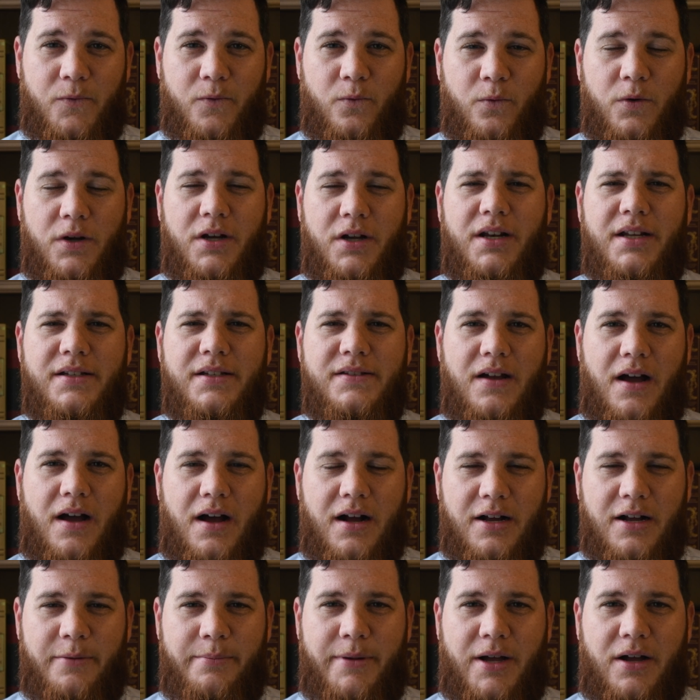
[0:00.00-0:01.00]
We're going to
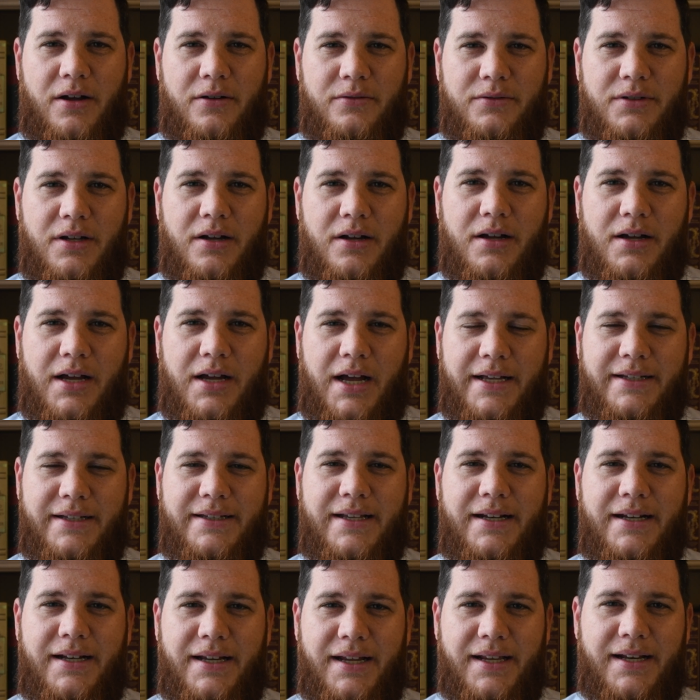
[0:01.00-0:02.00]
talk about
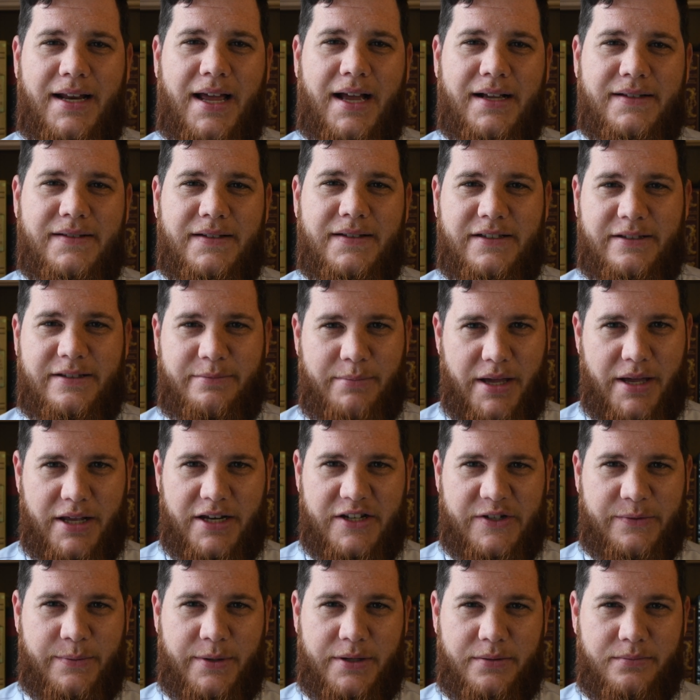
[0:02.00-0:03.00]
identity and access
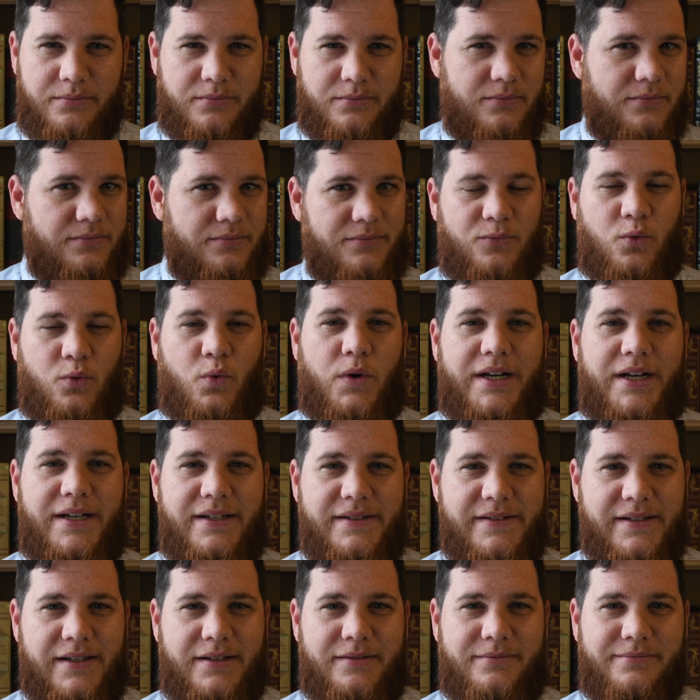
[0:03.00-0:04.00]
management. What
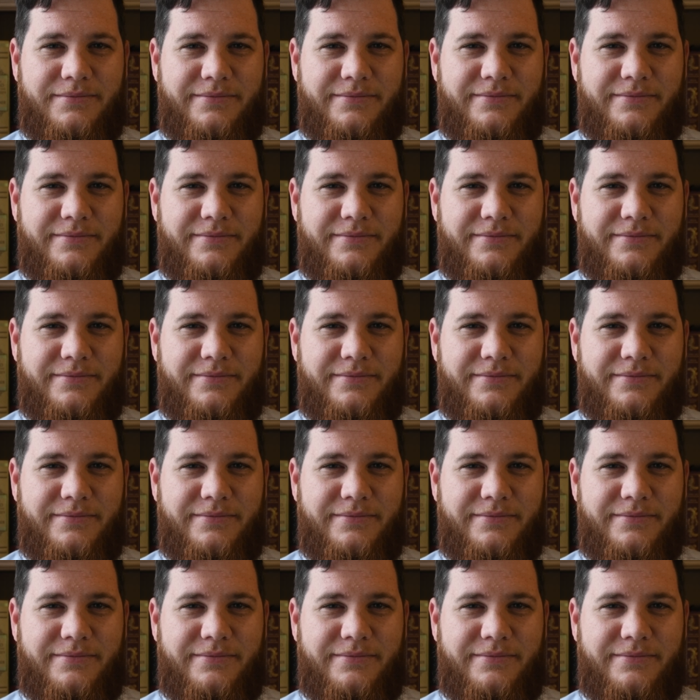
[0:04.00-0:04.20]
is it?